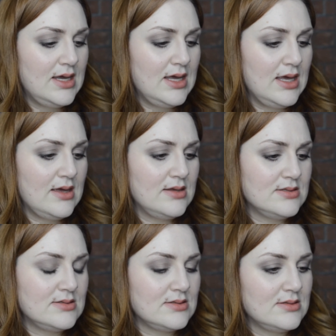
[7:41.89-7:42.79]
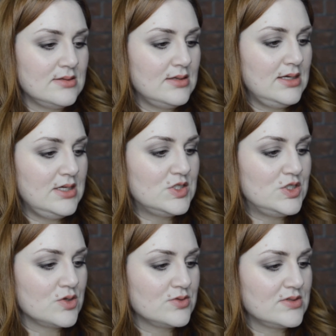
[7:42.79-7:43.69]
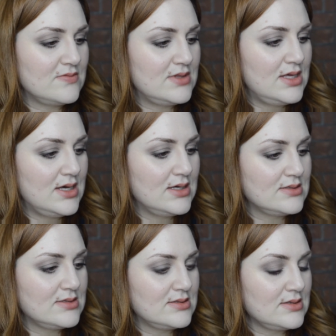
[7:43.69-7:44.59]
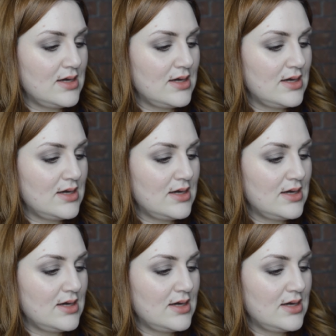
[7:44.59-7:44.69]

And each dose of this,